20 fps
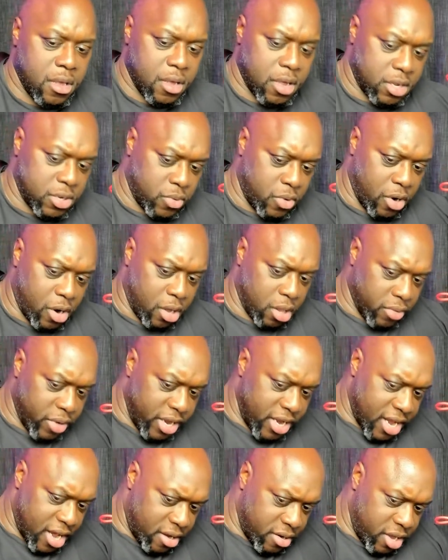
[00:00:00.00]
we're all the
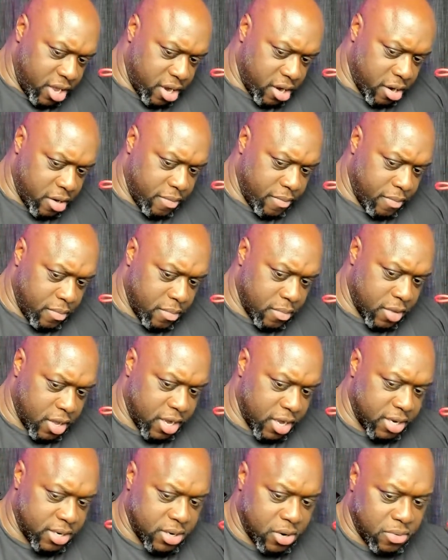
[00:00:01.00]
way down here.
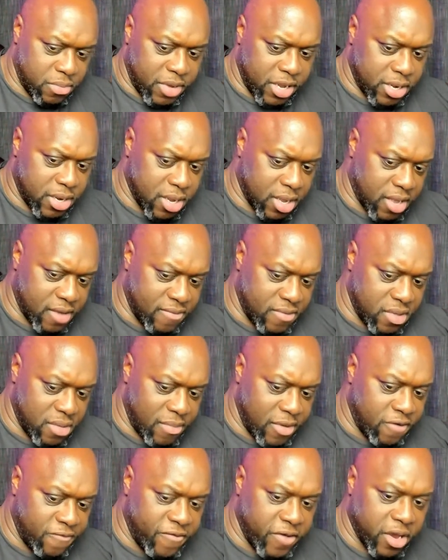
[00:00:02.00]
I don't mean to give you the
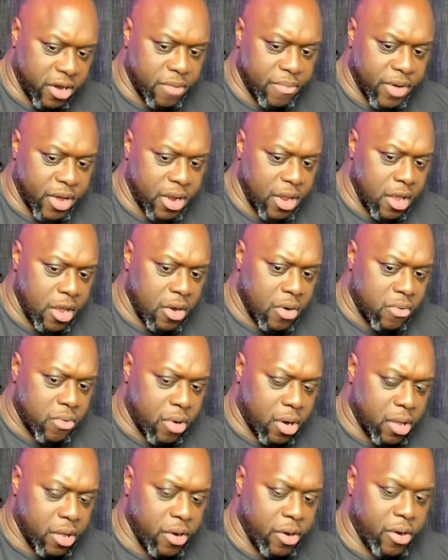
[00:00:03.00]
middle finger, but
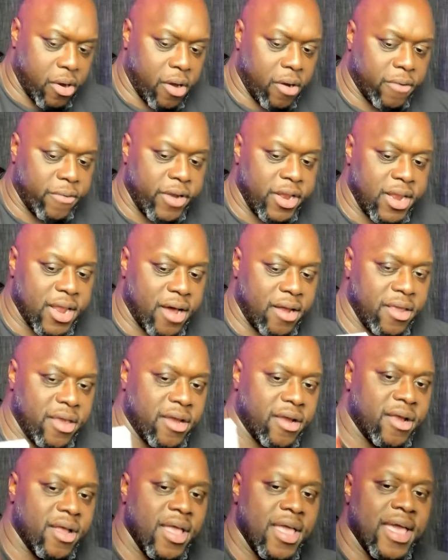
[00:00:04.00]
we're already down
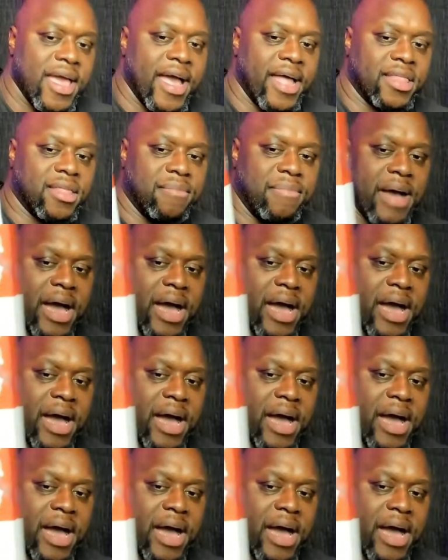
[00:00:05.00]
here at the